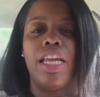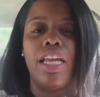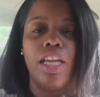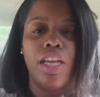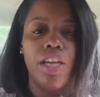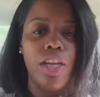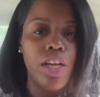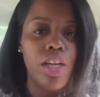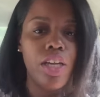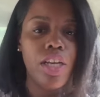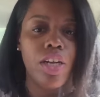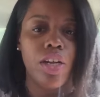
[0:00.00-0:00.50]

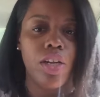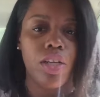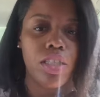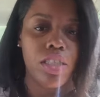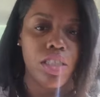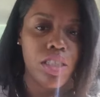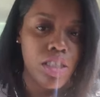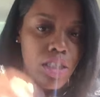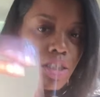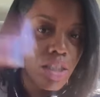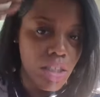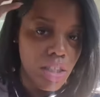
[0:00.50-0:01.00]

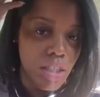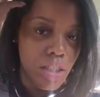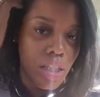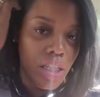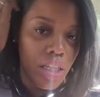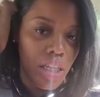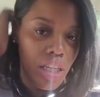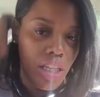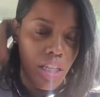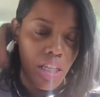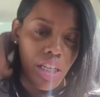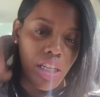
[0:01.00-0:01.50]

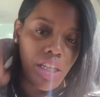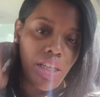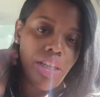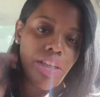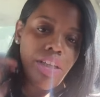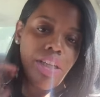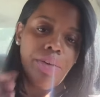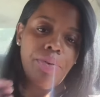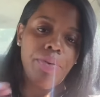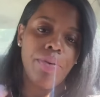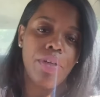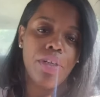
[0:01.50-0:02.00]

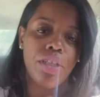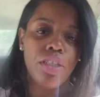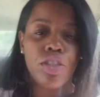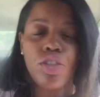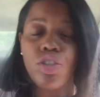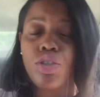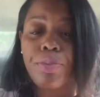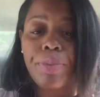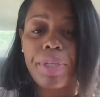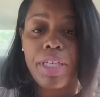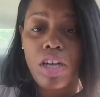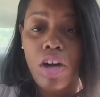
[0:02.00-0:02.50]
there were
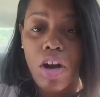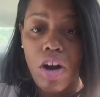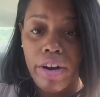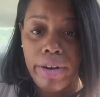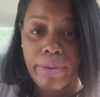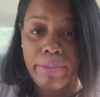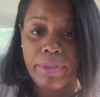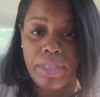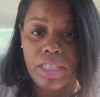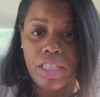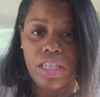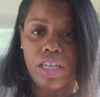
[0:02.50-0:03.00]
too many
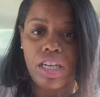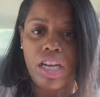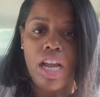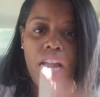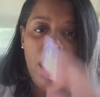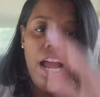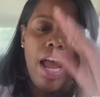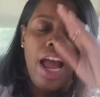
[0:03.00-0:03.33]
carbs in it.